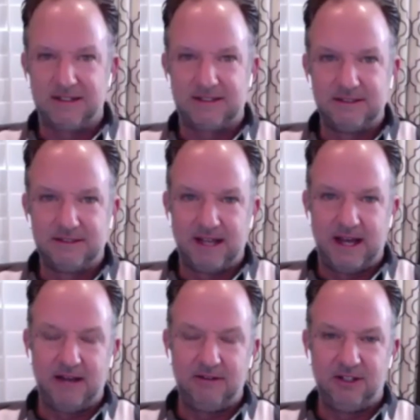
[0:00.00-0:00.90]
us is
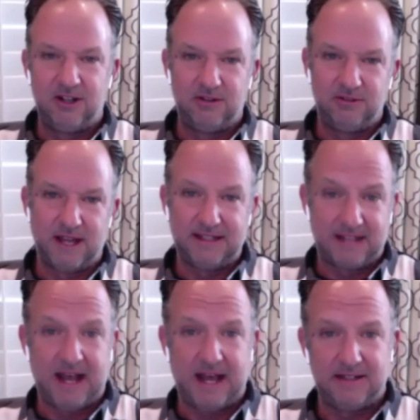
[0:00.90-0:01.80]
that you know, like
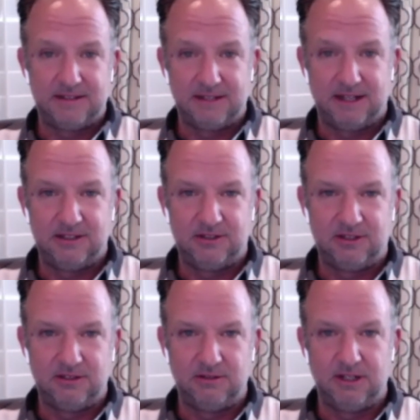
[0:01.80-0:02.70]
Dad is
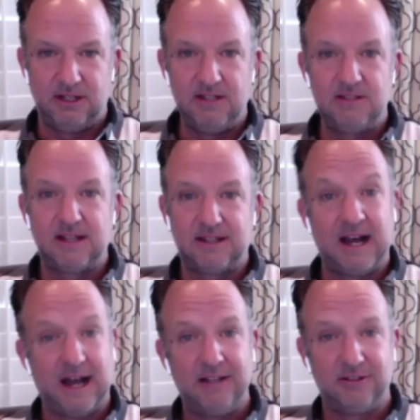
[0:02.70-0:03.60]
92 and he's at the
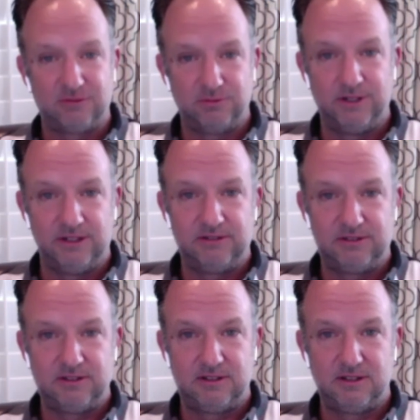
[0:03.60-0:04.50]
highest risk,
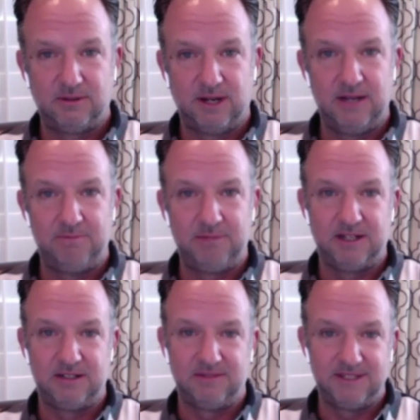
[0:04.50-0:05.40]
right? right.
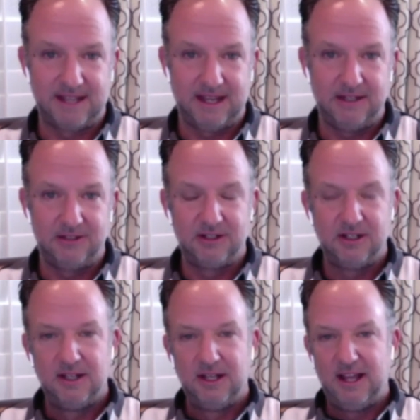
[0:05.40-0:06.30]
His age
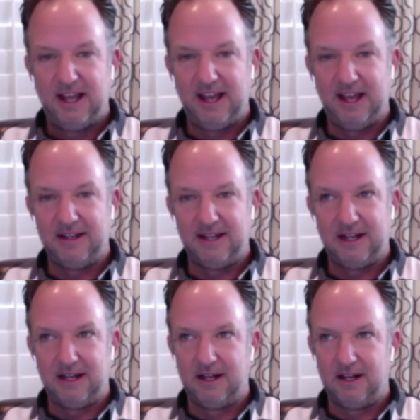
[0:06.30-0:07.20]
and
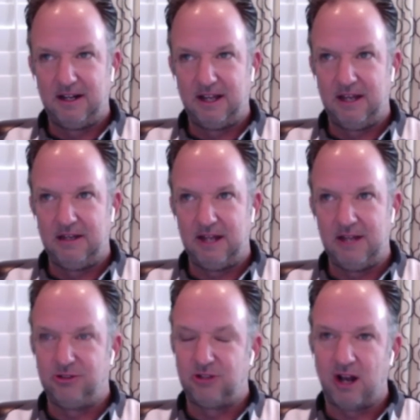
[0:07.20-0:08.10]
uh, and and
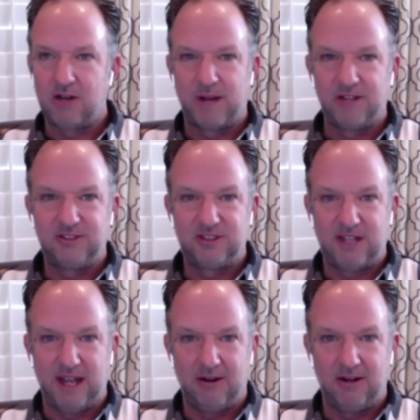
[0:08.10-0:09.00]
you talk about
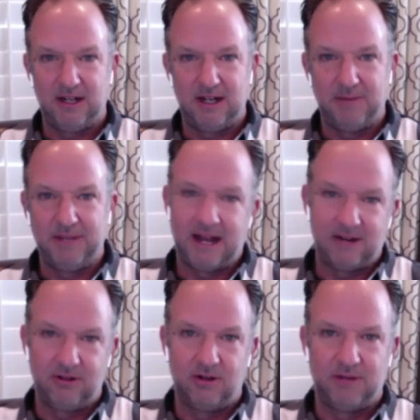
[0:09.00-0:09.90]
scary. I mean, I
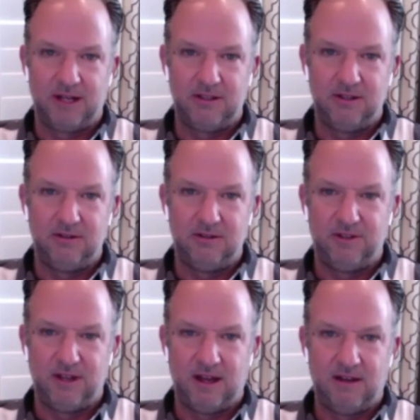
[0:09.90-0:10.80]
don't know about you if
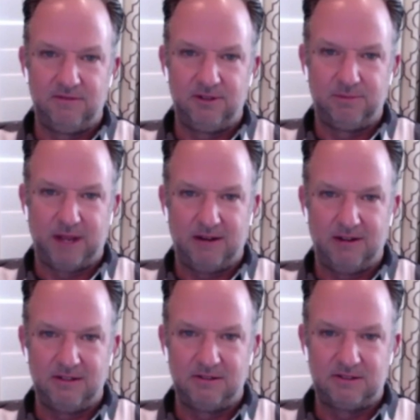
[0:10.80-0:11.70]
you have your
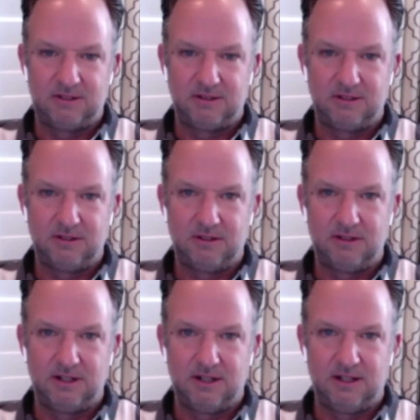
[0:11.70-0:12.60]
parents or
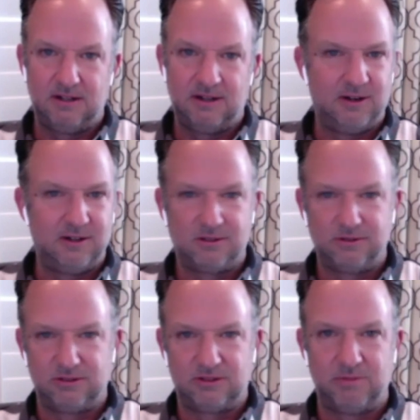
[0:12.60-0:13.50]
uh, mm-hmm.
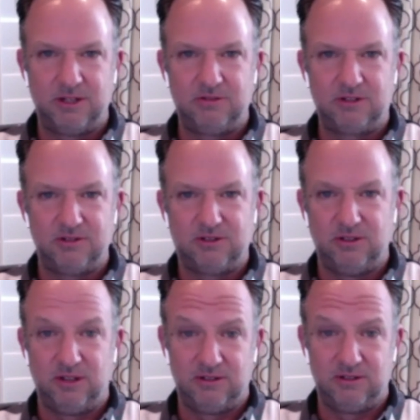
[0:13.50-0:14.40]
uncles or somebody who's close to
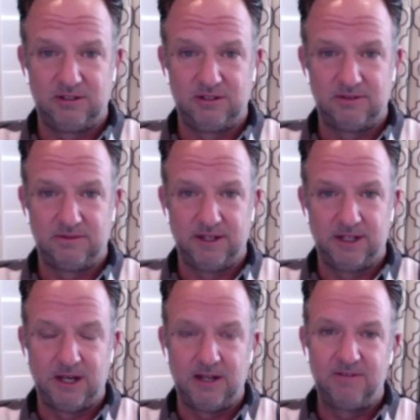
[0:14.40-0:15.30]
you yeah.
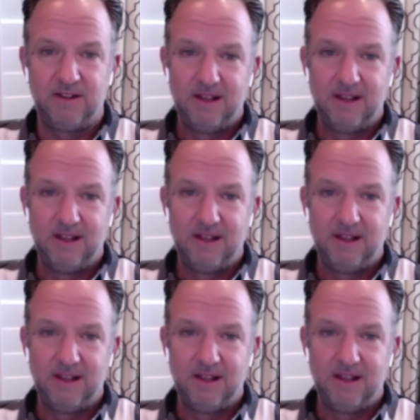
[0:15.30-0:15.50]
alive.